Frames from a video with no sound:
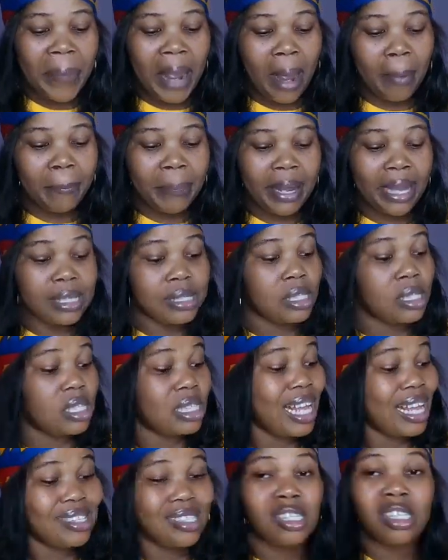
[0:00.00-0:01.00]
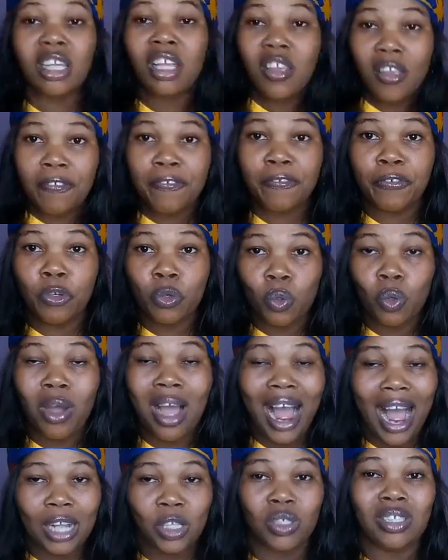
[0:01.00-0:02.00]
Pampers. That's if you
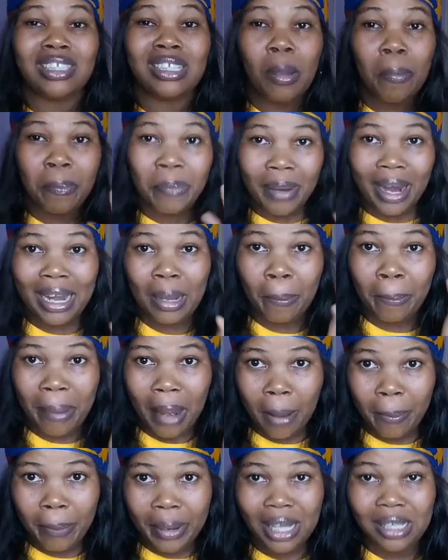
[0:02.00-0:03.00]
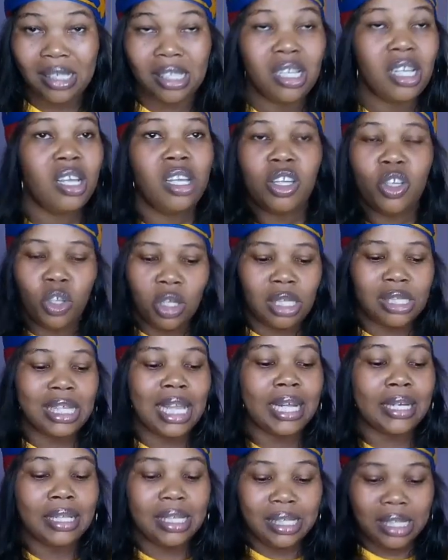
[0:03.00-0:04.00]
actually, the brand Pampers, you
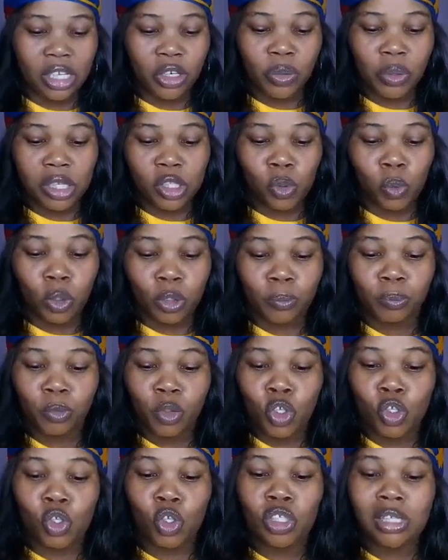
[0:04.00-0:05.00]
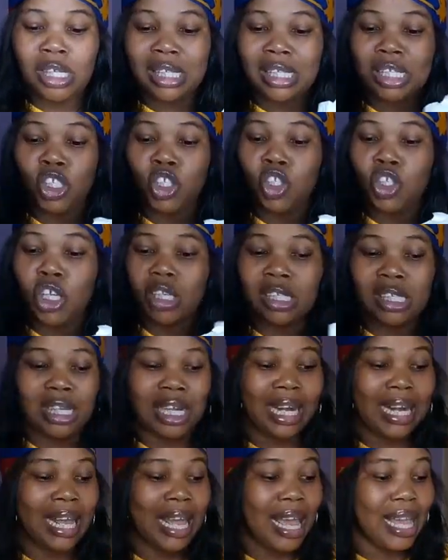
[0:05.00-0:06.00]
understand, is a great one. So this is just the
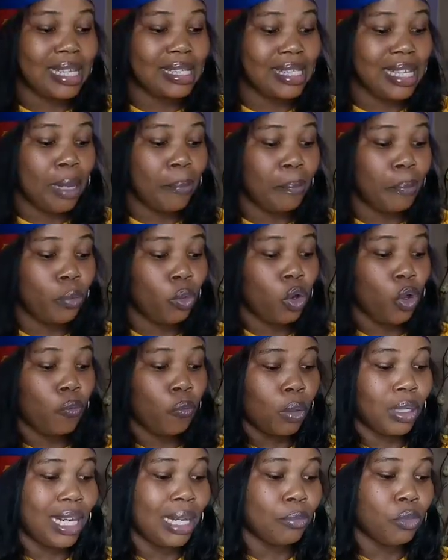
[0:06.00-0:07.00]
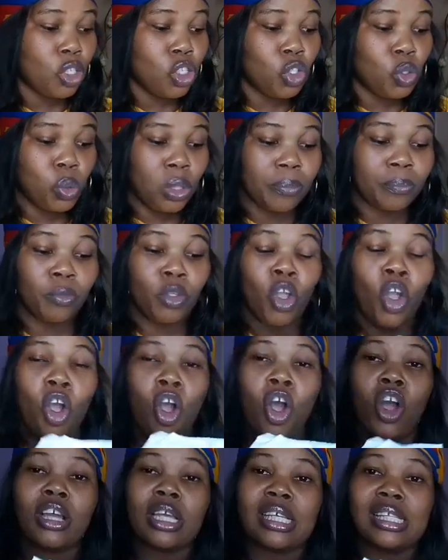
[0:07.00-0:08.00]
clear example of what I'm just doing.
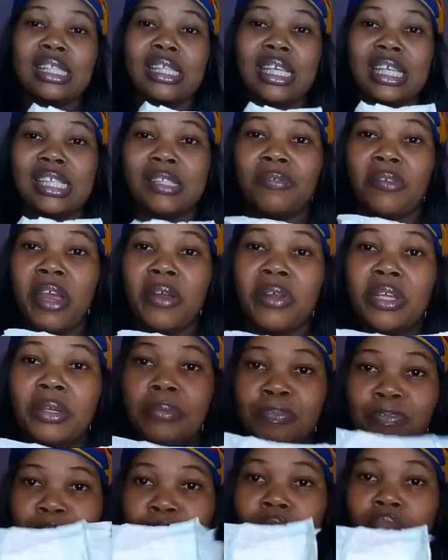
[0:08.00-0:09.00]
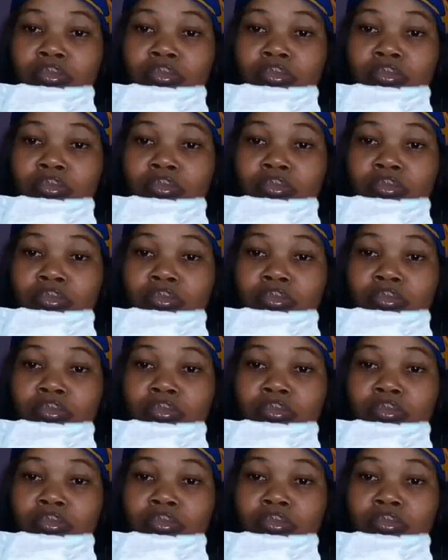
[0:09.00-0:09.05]
Huggies is very,